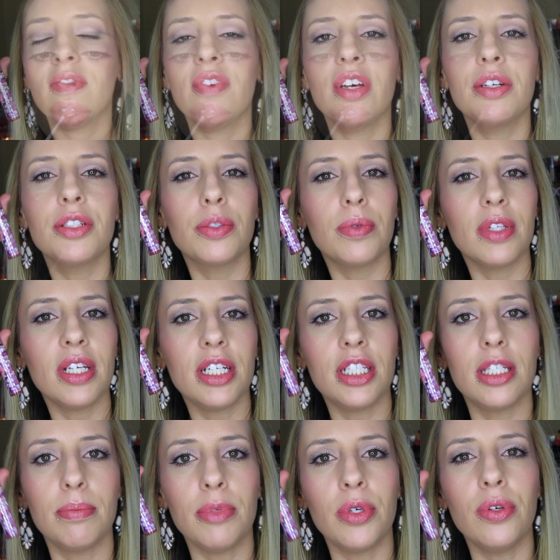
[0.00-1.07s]
Feels really
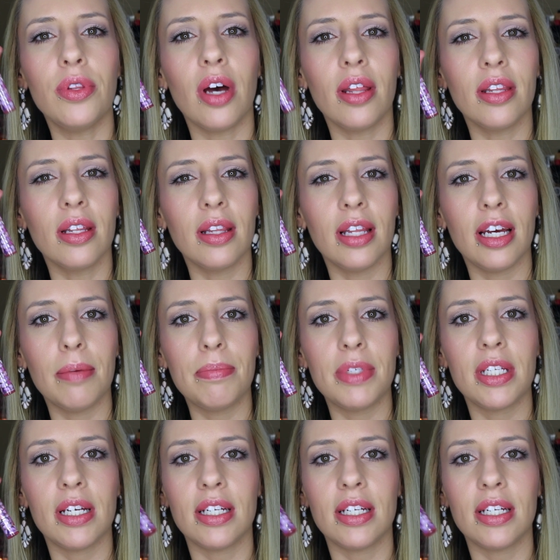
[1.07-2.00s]
smooth on the lips.